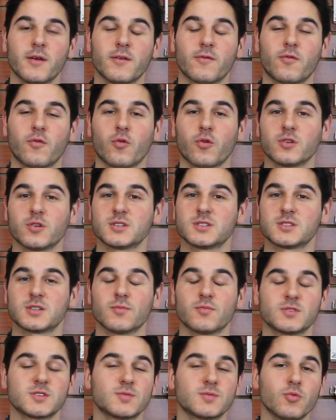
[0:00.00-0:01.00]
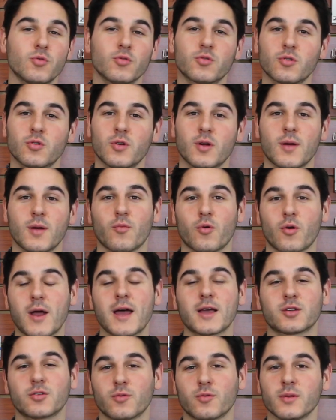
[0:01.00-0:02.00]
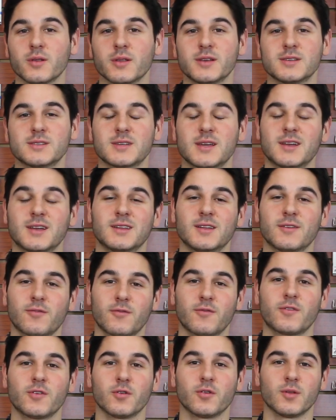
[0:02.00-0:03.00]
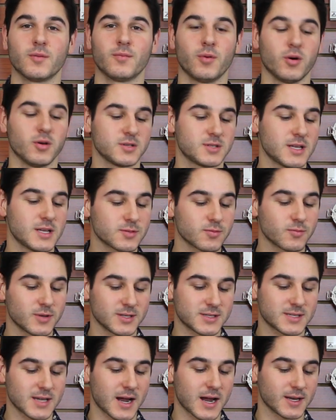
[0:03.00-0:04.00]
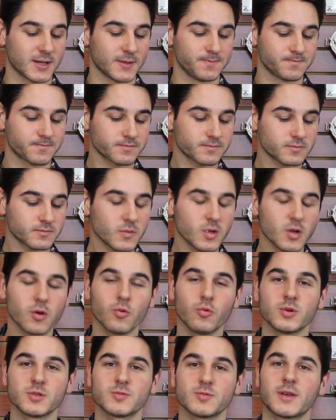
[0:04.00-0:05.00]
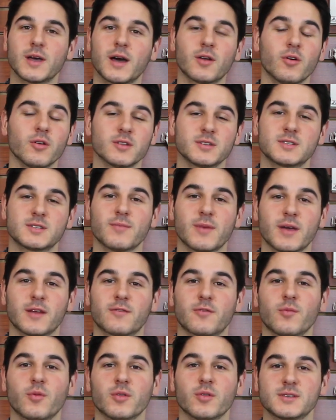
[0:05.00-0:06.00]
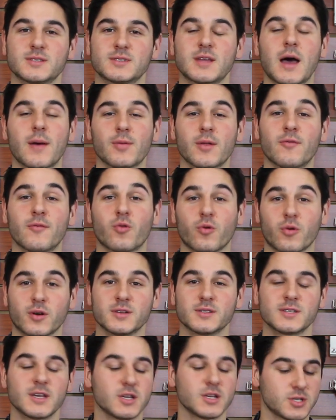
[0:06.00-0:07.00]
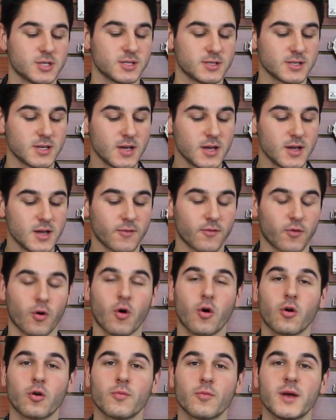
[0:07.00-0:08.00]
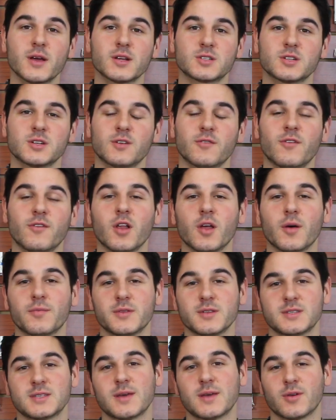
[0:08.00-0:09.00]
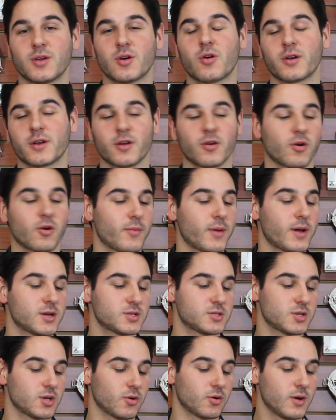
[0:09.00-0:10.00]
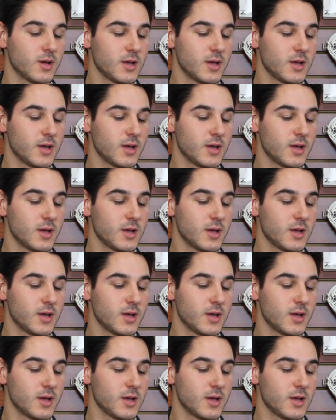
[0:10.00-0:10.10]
for just a smoother and more accurate release and a different feel on the ball. So that's when we decided, once we got all this demand from all these top-level organizations, for a harder mesh to develop the Semi-Hard HeroMesh. So